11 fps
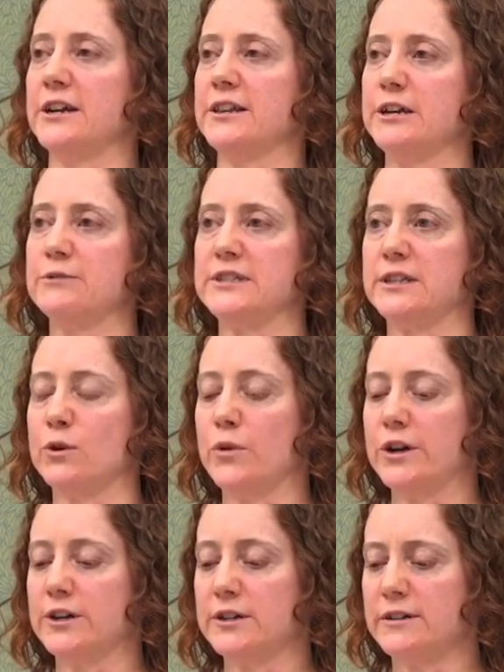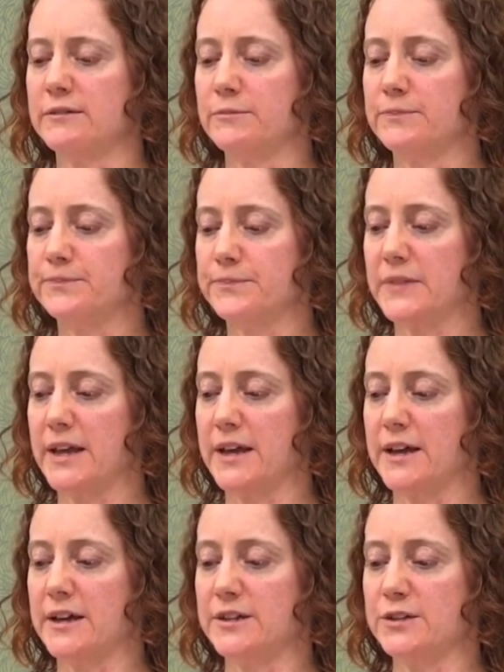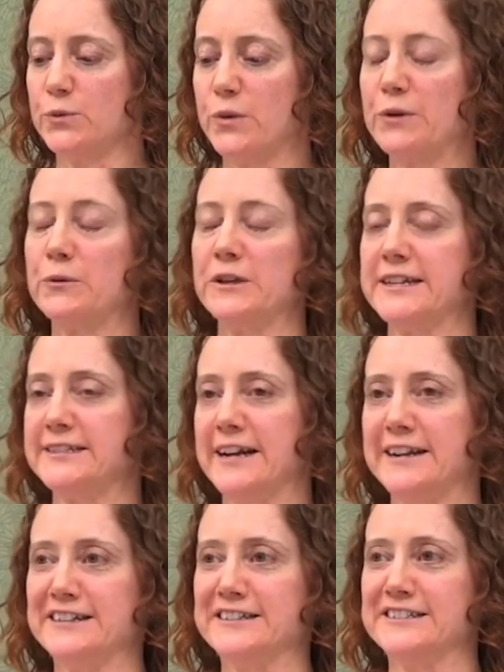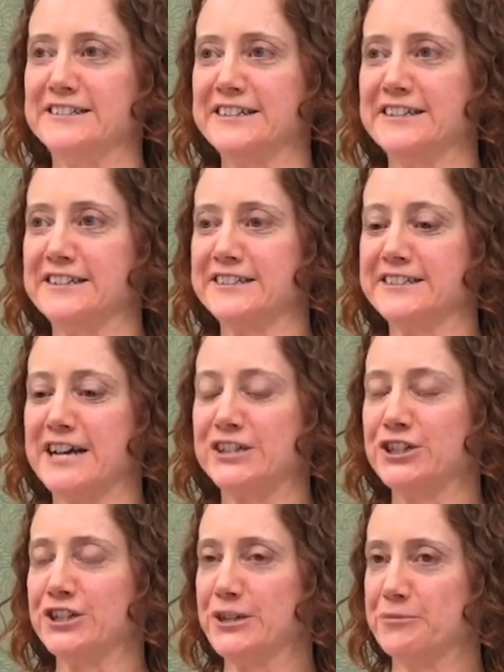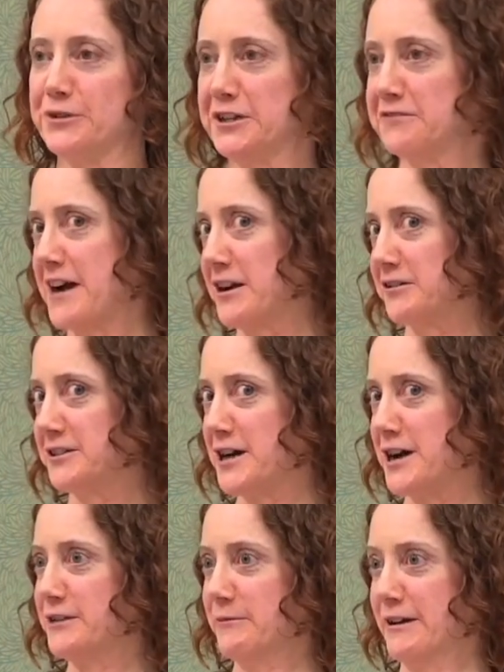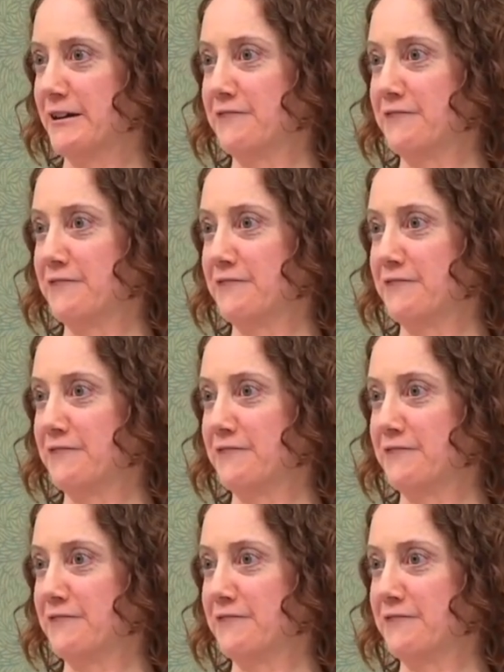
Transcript: I think it was in the winter. And we were really excited to see this. It's actually a pretty radical document.